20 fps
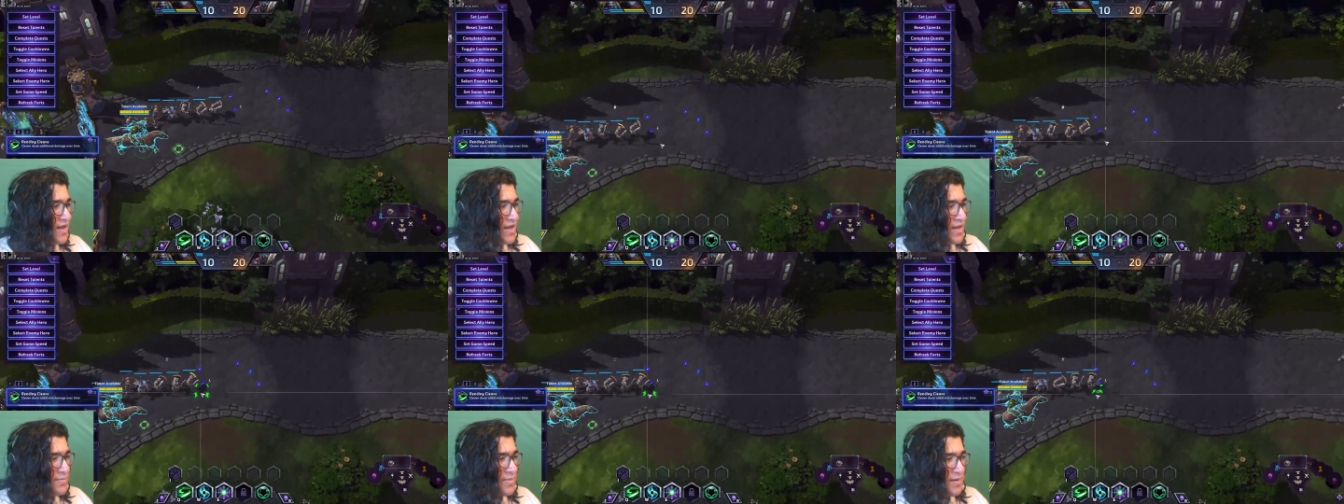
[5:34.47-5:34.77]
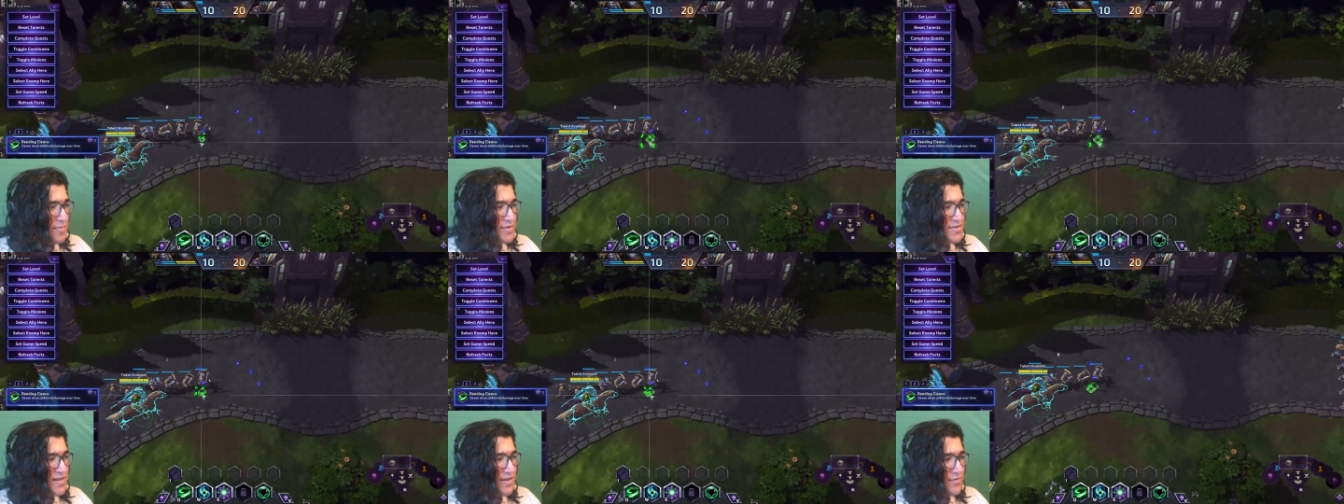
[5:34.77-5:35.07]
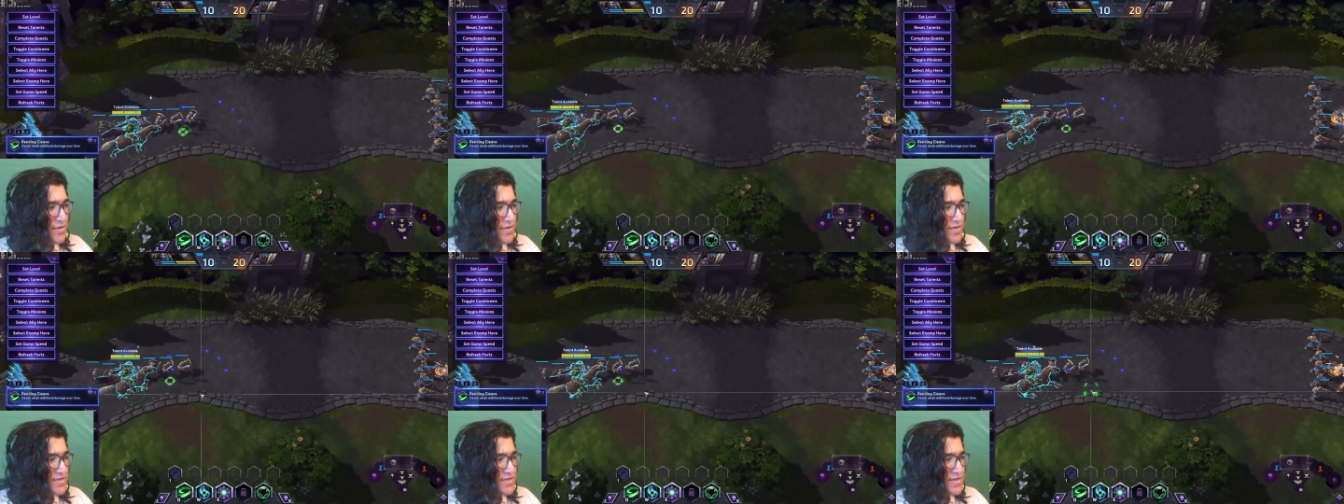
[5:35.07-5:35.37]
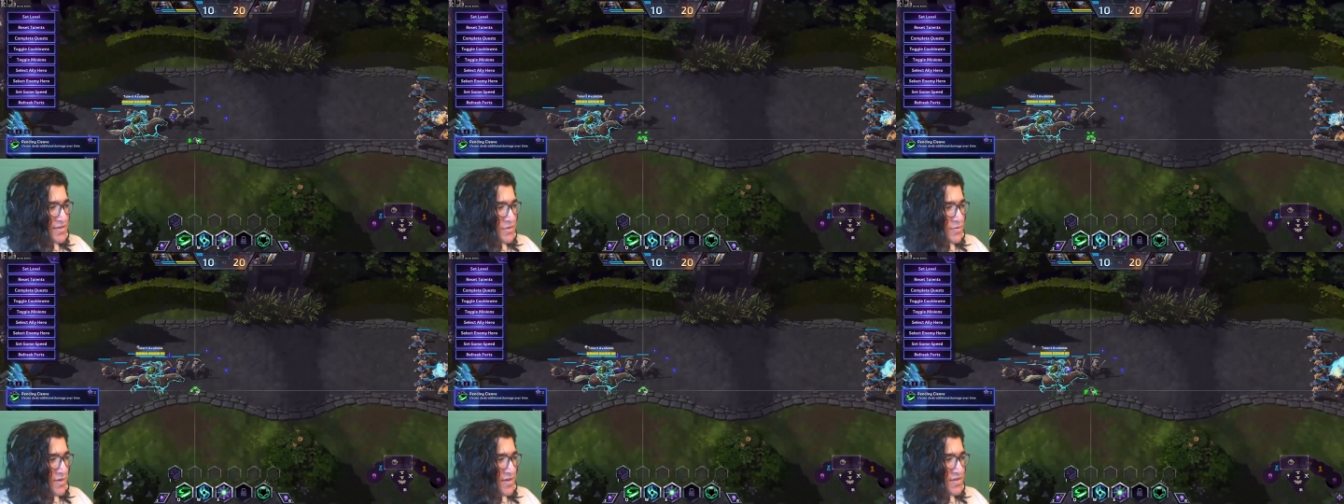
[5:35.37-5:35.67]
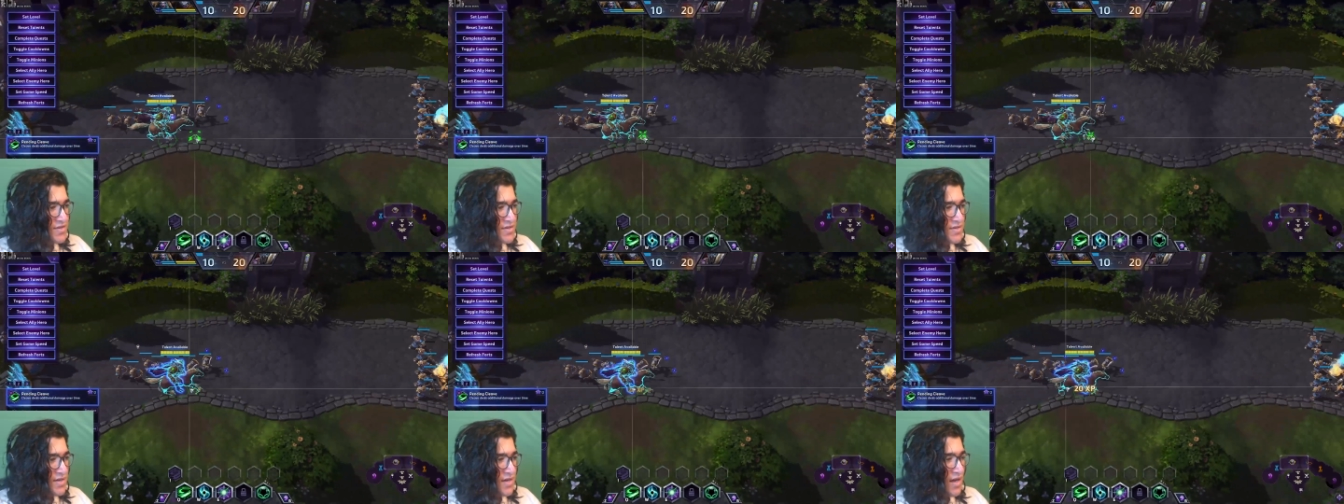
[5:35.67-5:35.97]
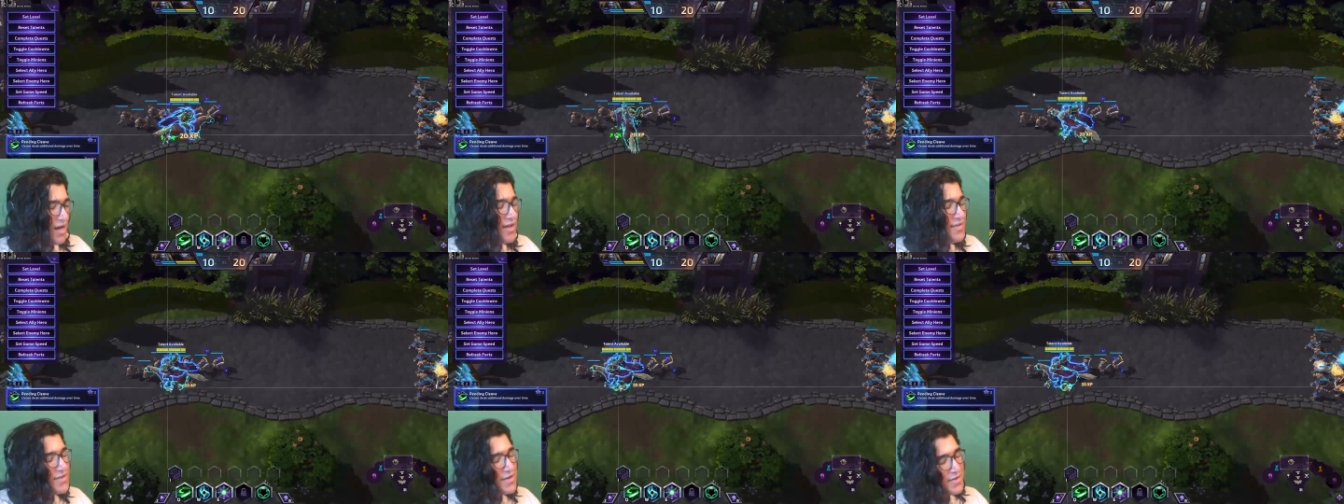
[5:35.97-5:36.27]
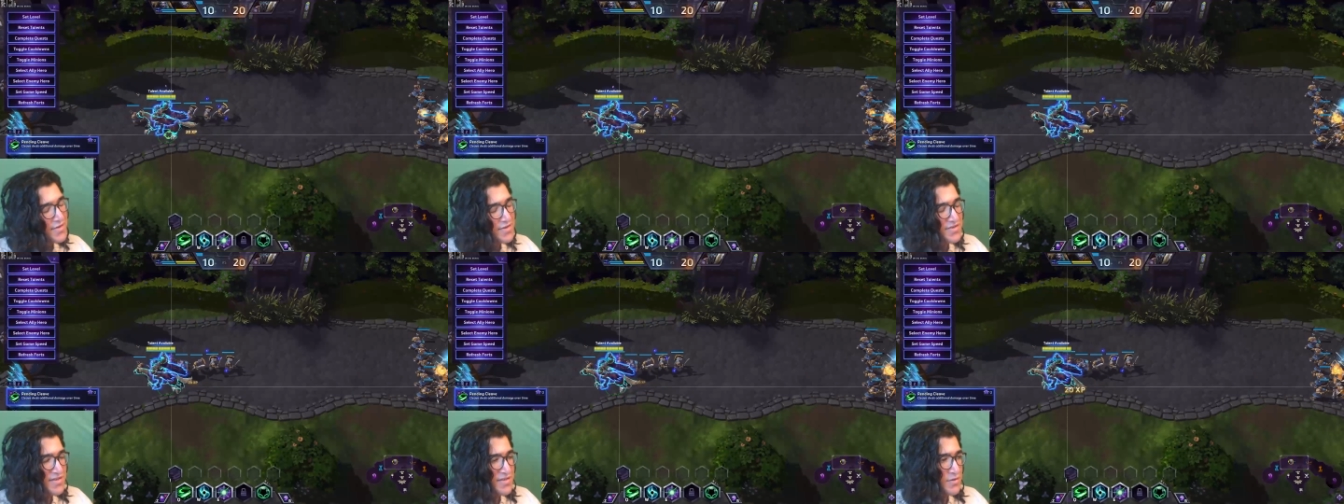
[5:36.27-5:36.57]
In pretty much every other situation, the
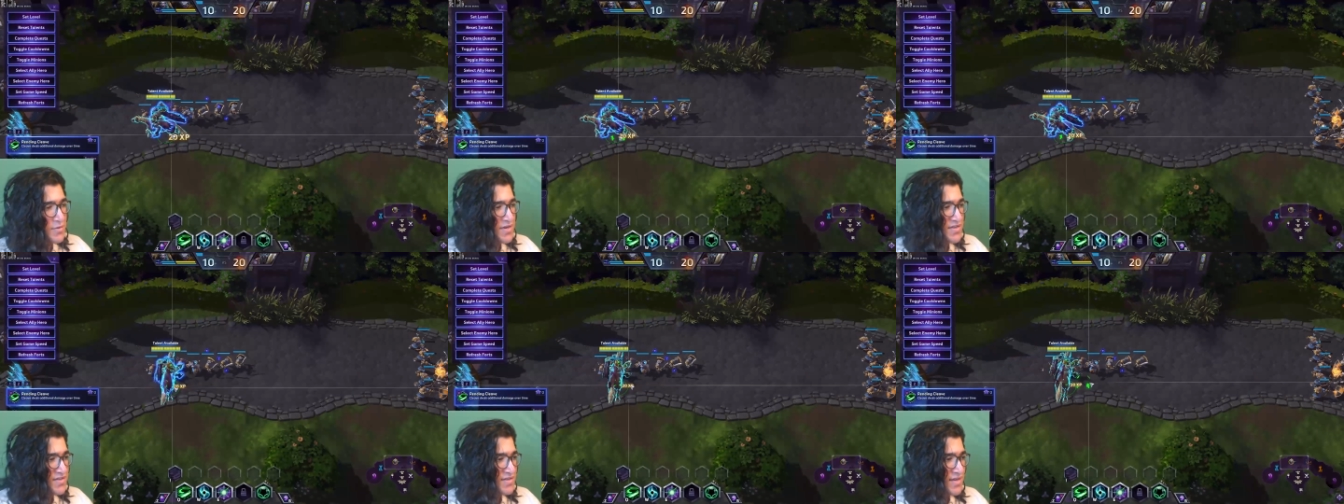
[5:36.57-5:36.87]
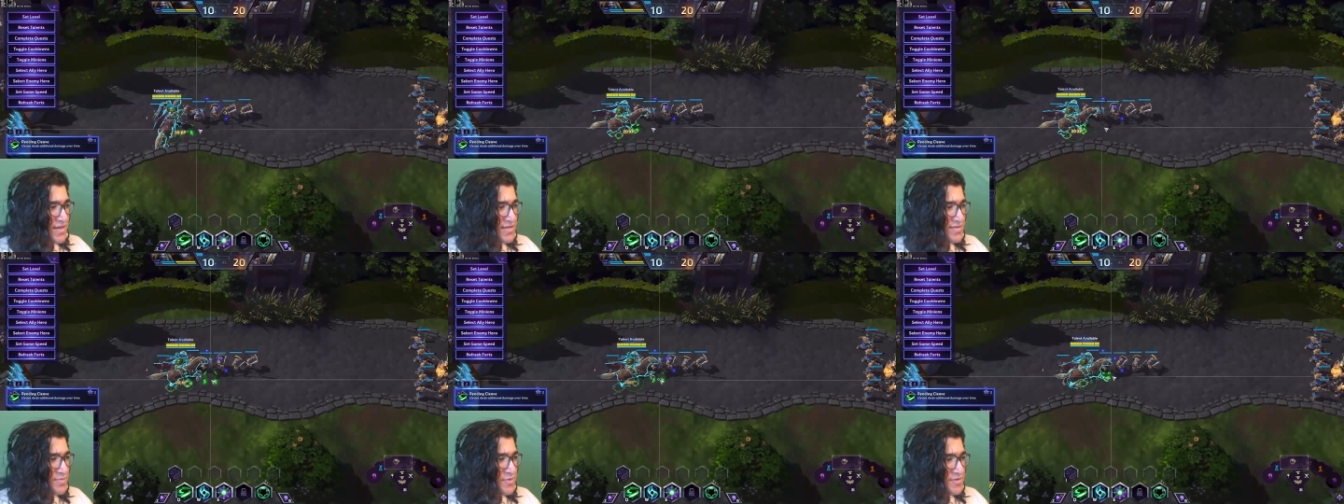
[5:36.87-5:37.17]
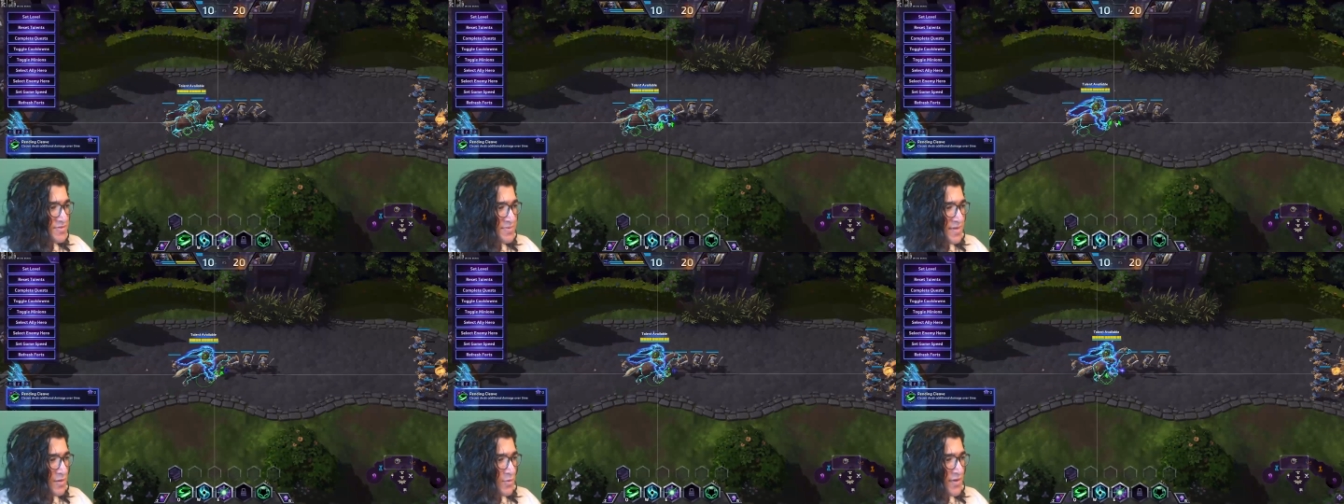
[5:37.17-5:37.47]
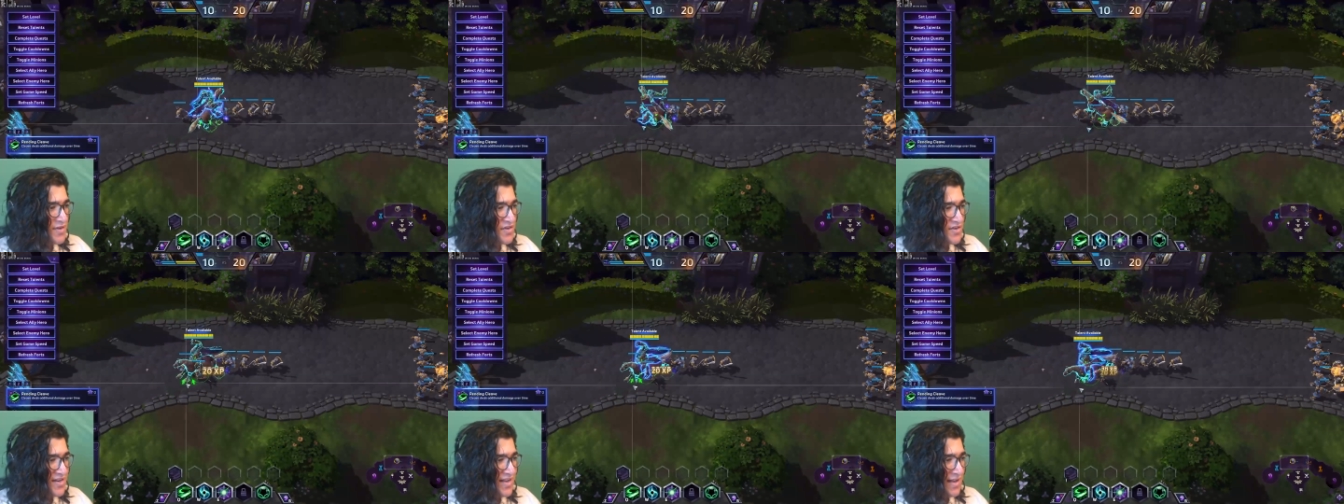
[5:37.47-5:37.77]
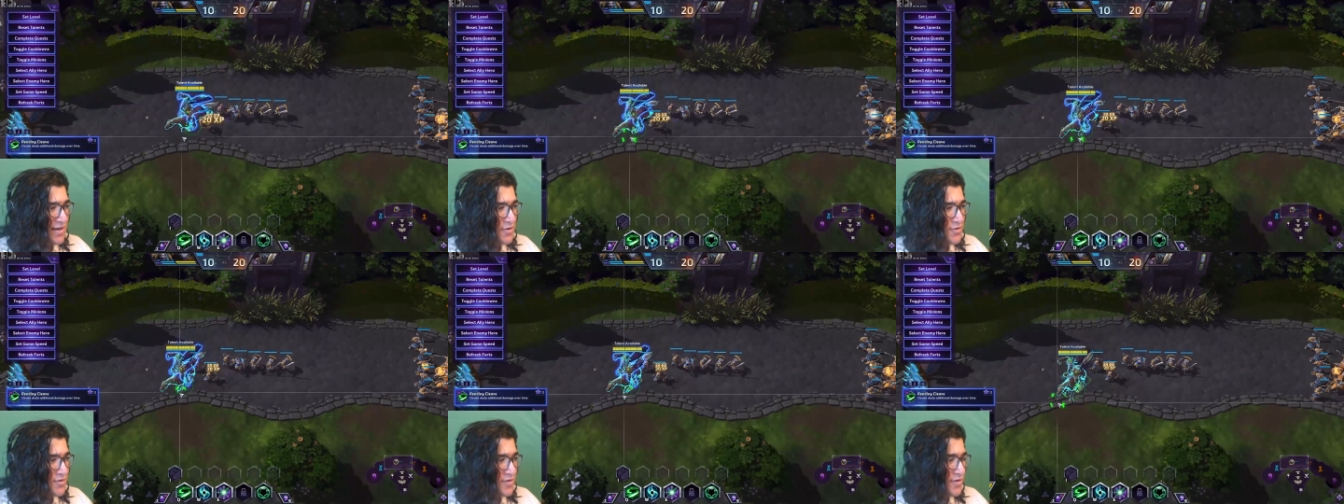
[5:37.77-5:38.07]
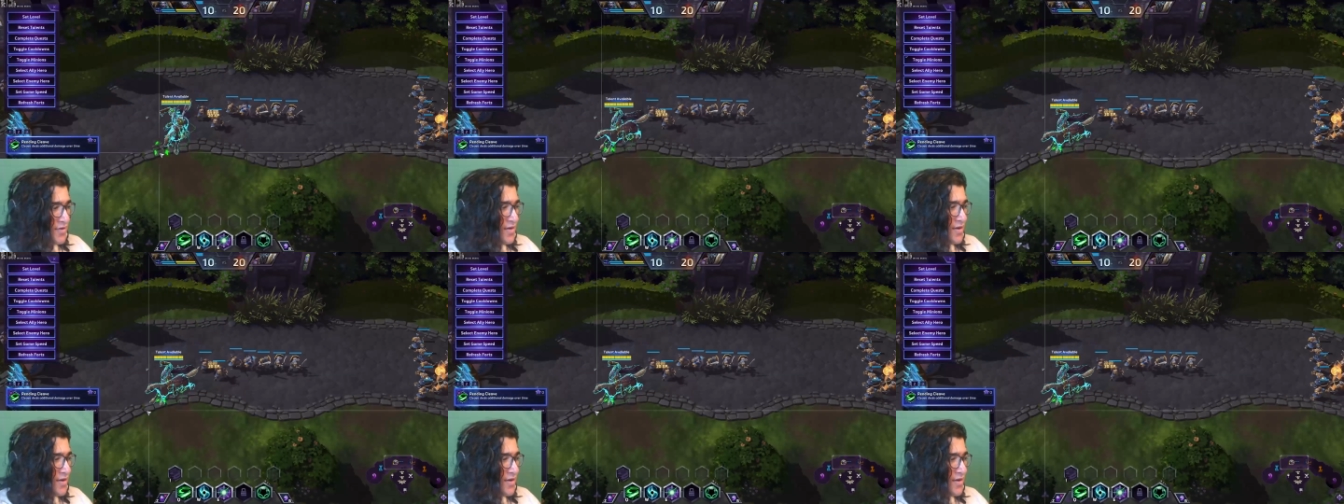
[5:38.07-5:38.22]
other situation I suppose being when you're nanoed,